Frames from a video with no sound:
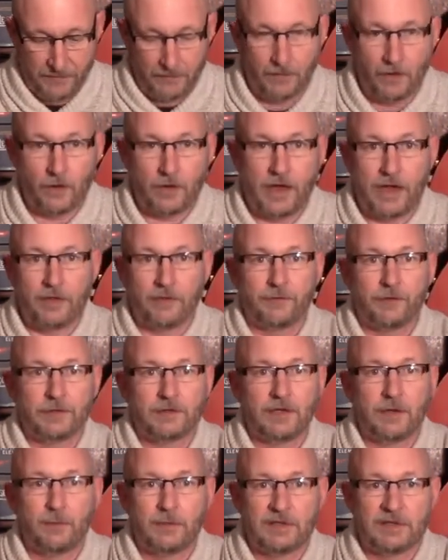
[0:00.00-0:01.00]
Okay, the first
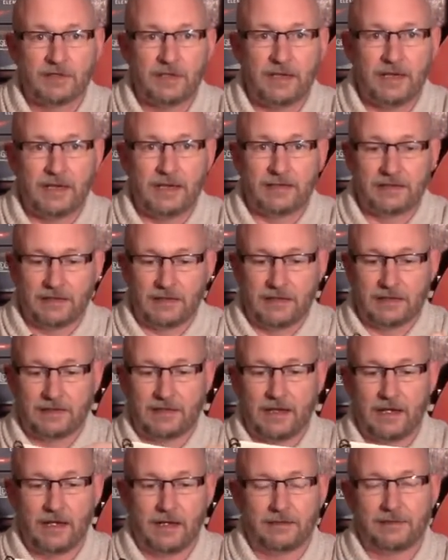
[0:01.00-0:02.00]
thing we see is this
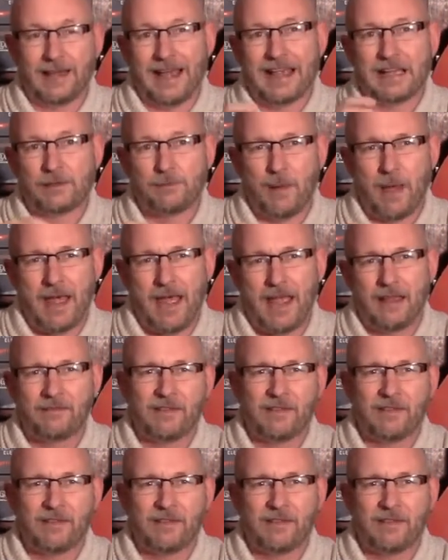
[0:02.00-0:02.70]
dice bag.